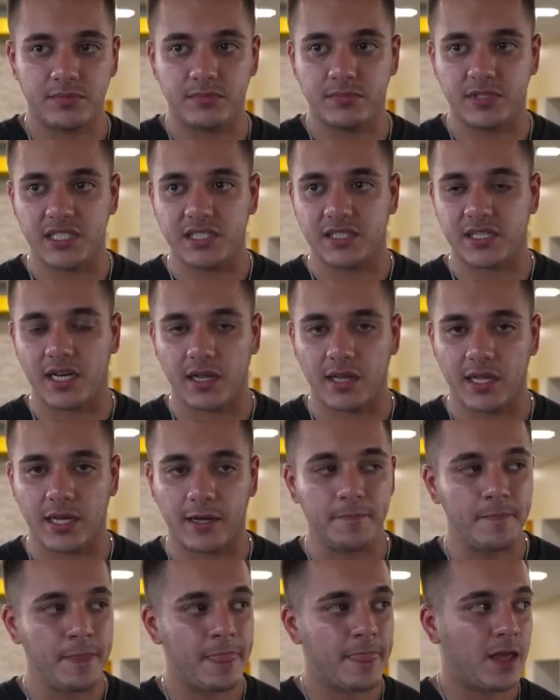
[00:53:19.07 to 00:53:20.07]
detailing.
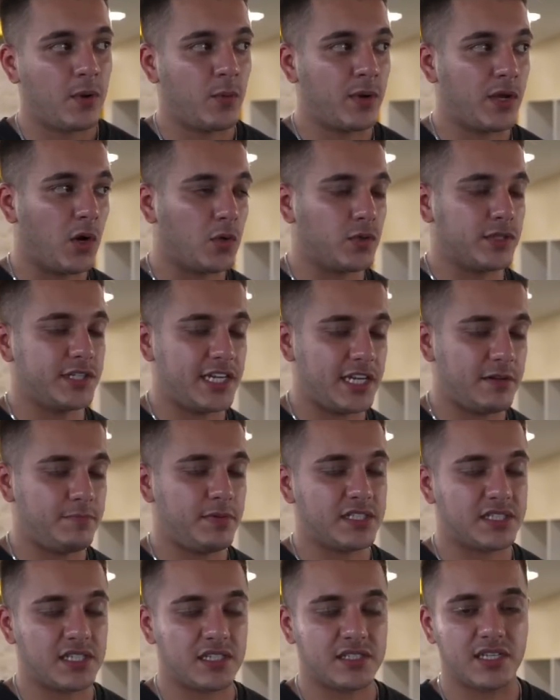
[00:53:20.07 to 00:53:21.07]
We only need
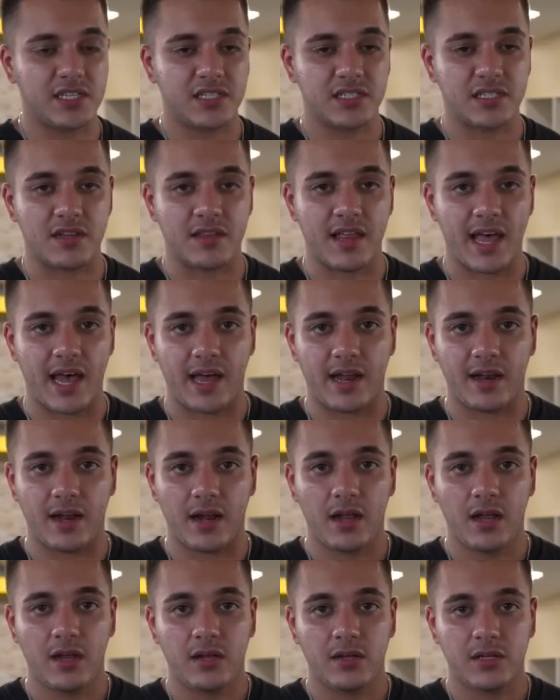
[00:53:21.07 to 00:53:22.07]
businesses
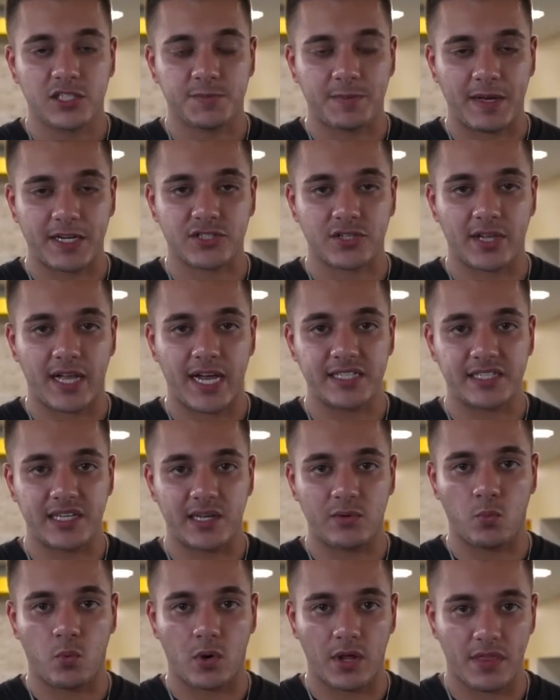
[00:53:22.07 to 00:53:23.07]
that specialize
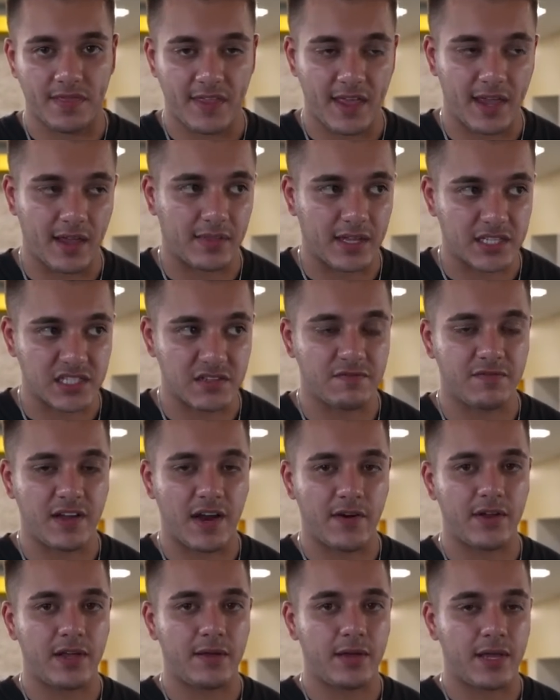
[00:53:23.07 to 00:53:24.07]
in one thing. That's a
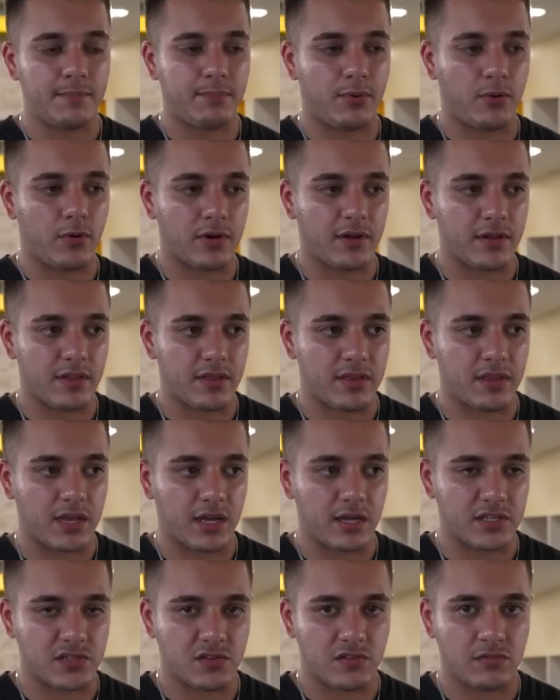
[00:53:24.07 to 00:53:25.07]
very important
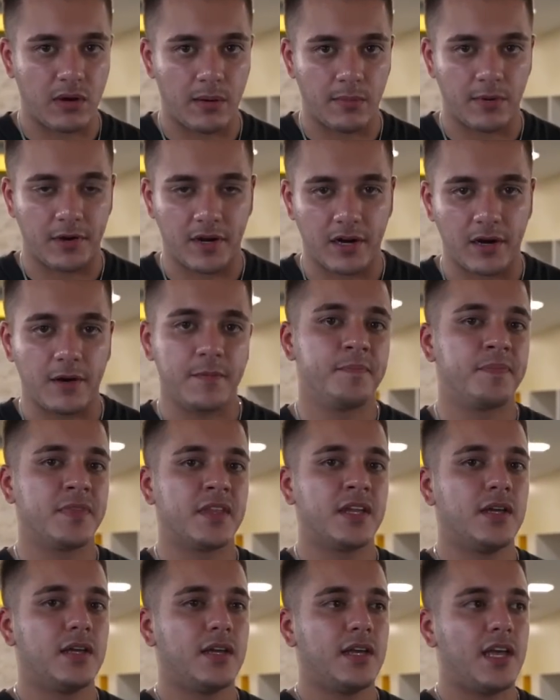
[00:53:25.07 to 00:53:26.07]
thing to remember here.
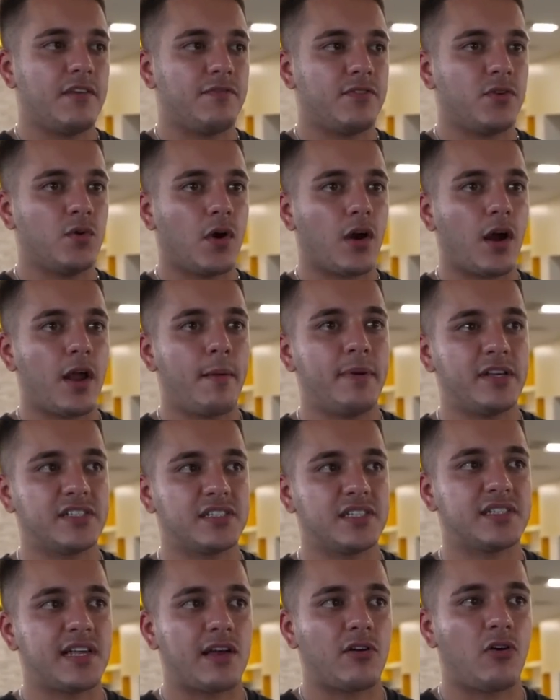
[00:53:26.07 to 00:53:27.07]
If you are a
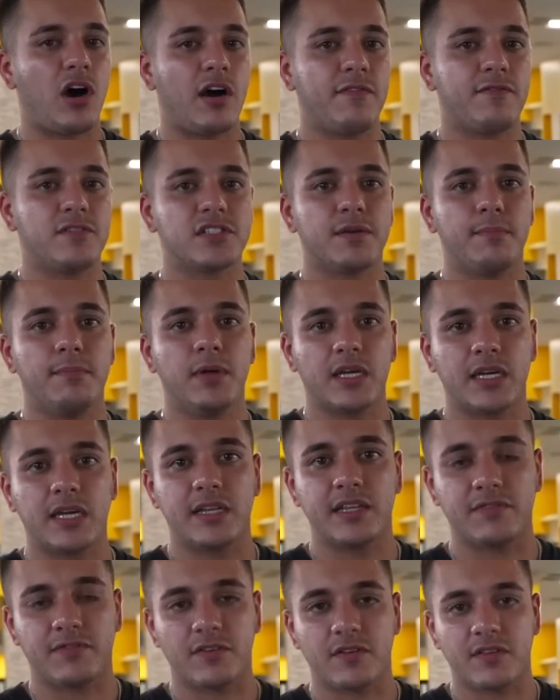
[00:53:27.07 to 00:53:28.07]
business that offers a million
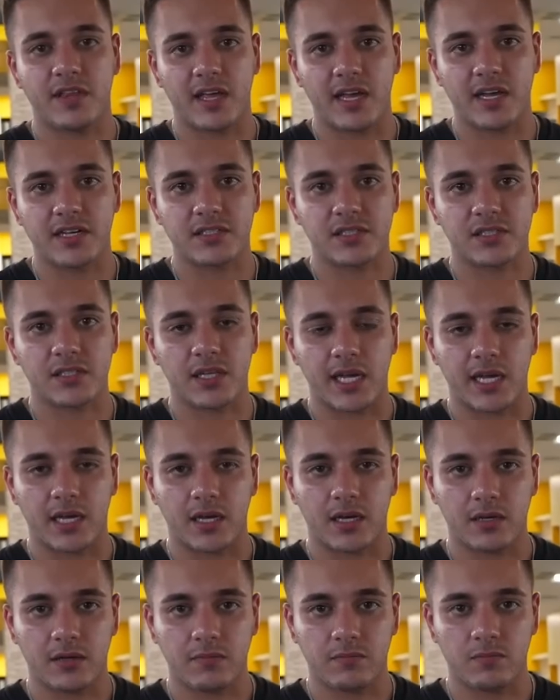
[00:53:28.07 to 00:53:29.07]
different things like
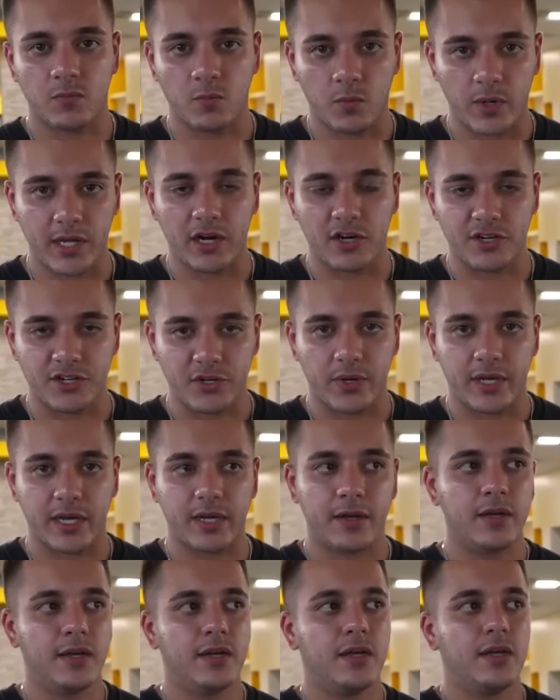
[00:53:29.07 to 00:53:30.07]
we are
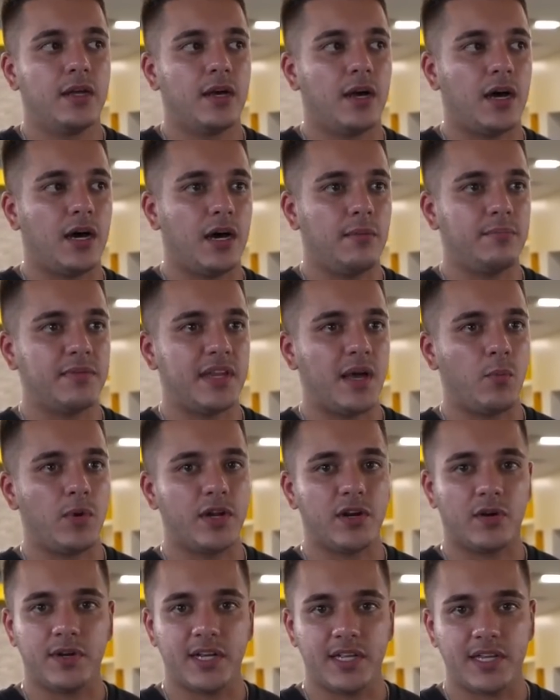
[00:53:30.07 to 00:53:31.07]
doing, then we
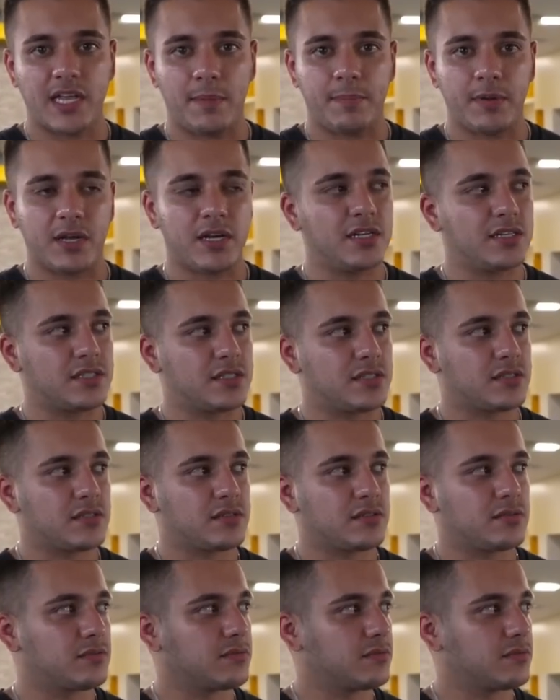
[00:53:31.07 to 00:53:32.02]
don't need that because